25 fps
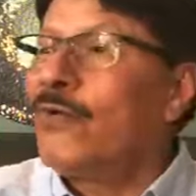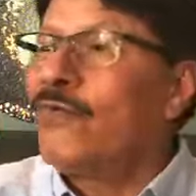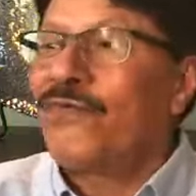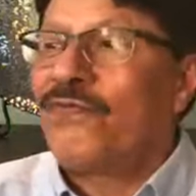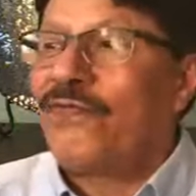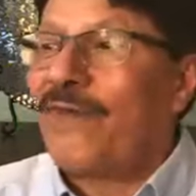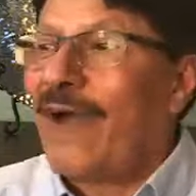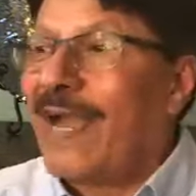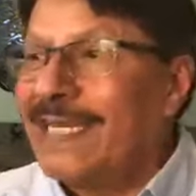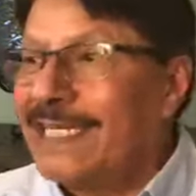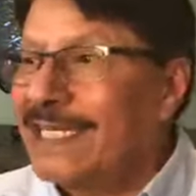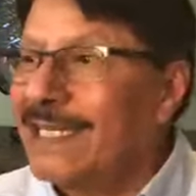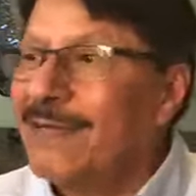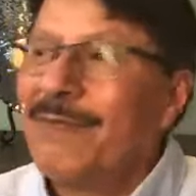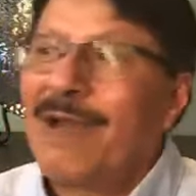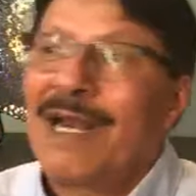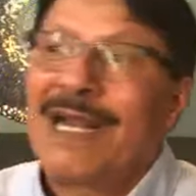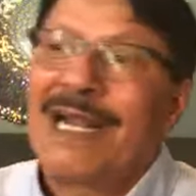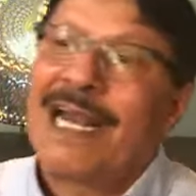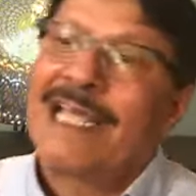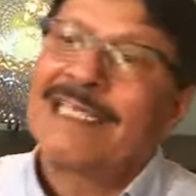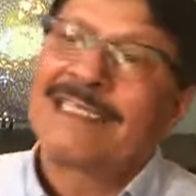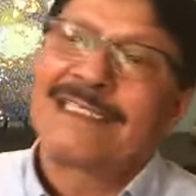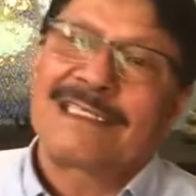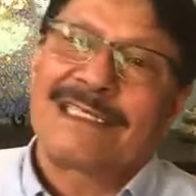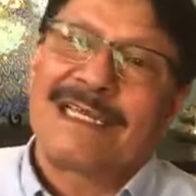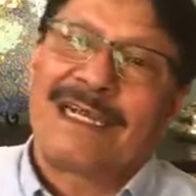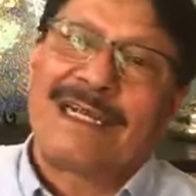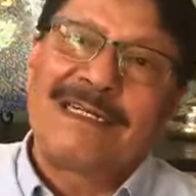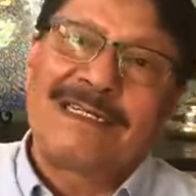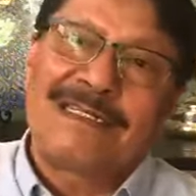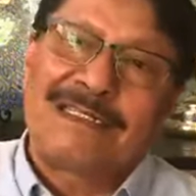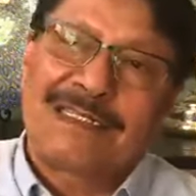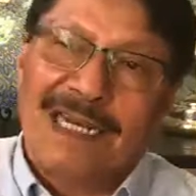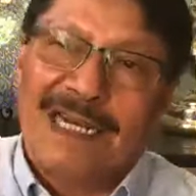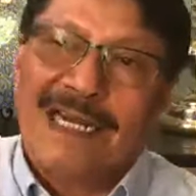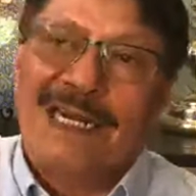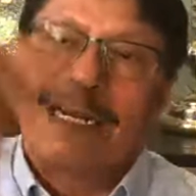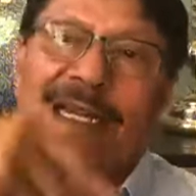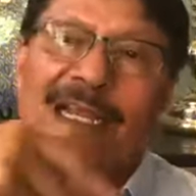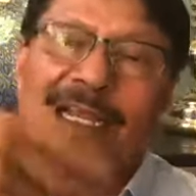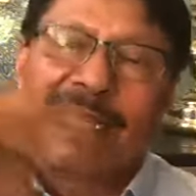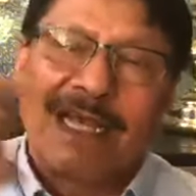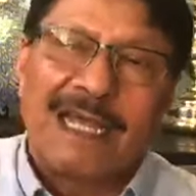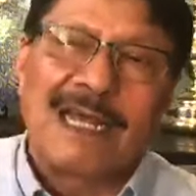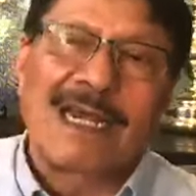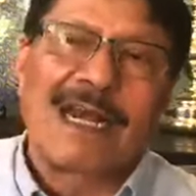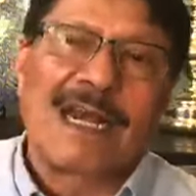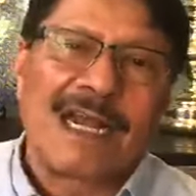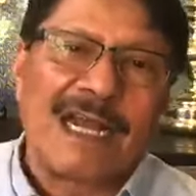fight him unless
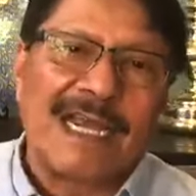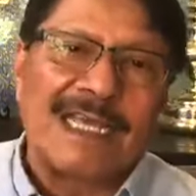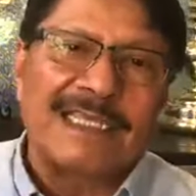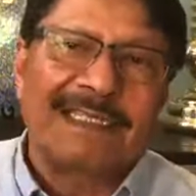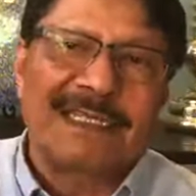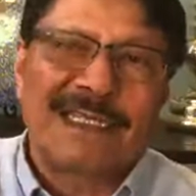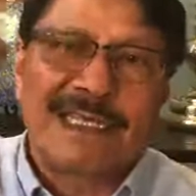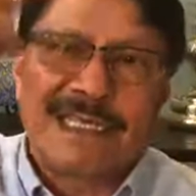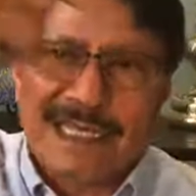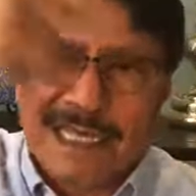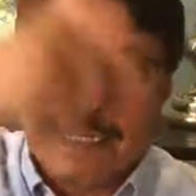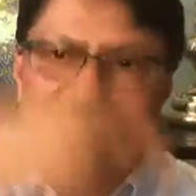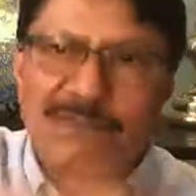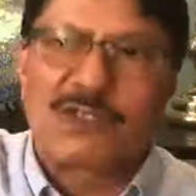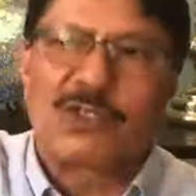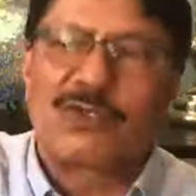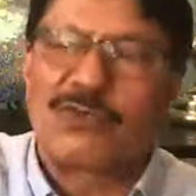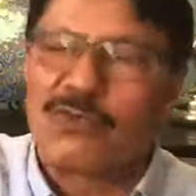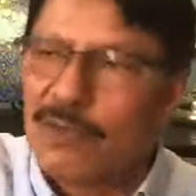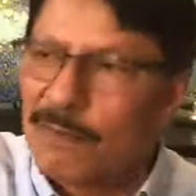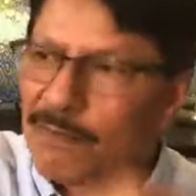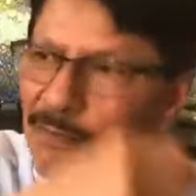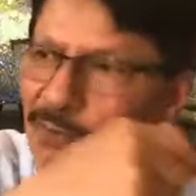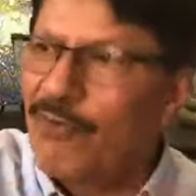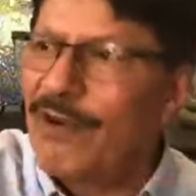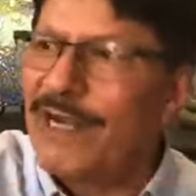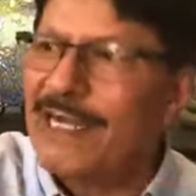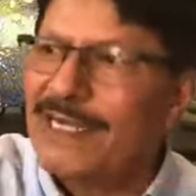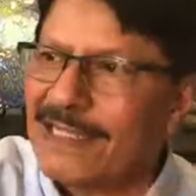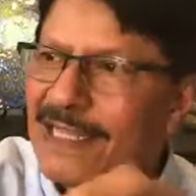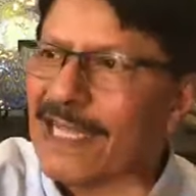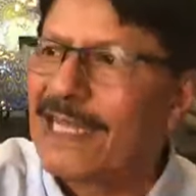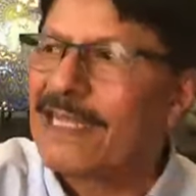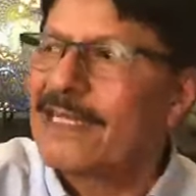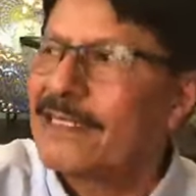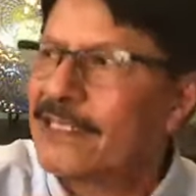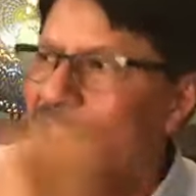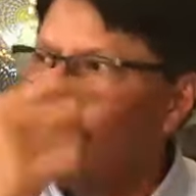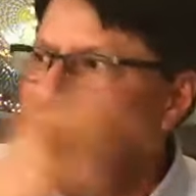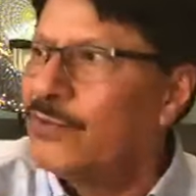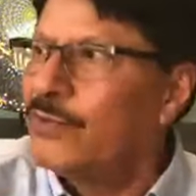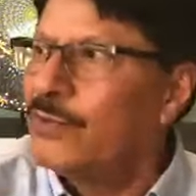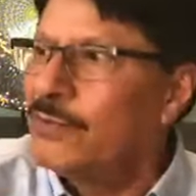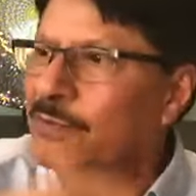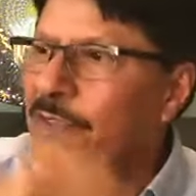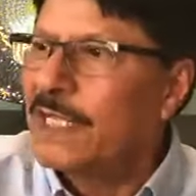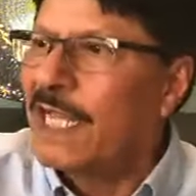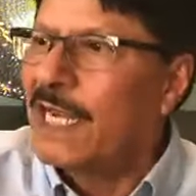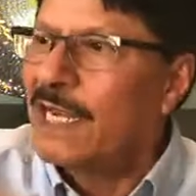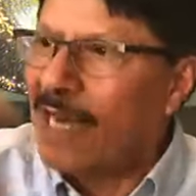he comes to a point that
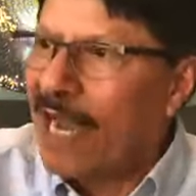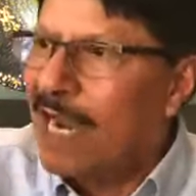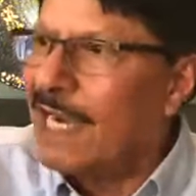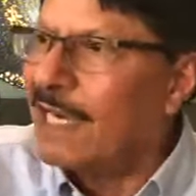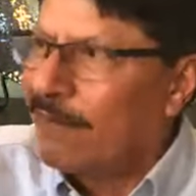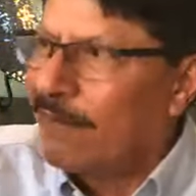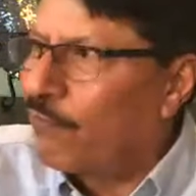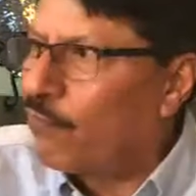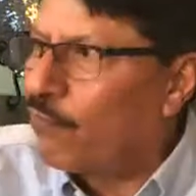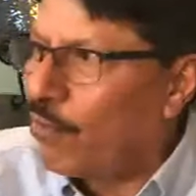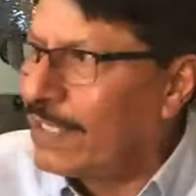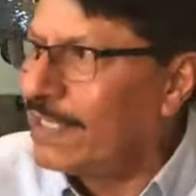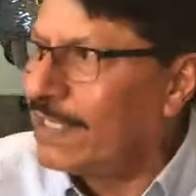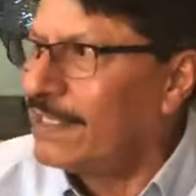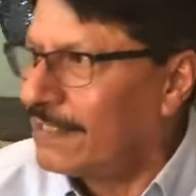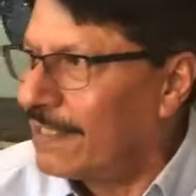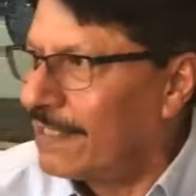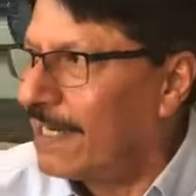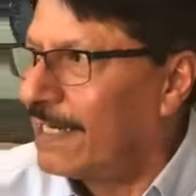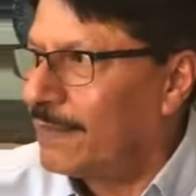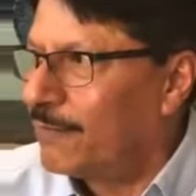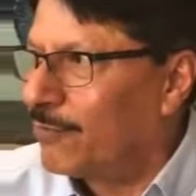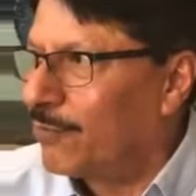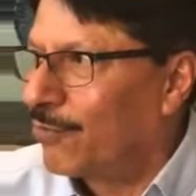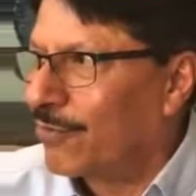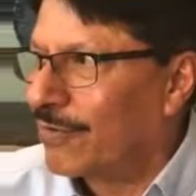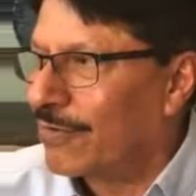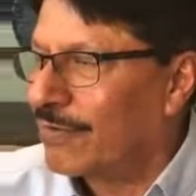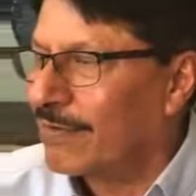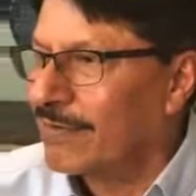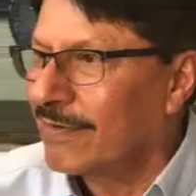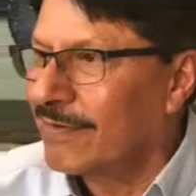you cannot avoid it anymore.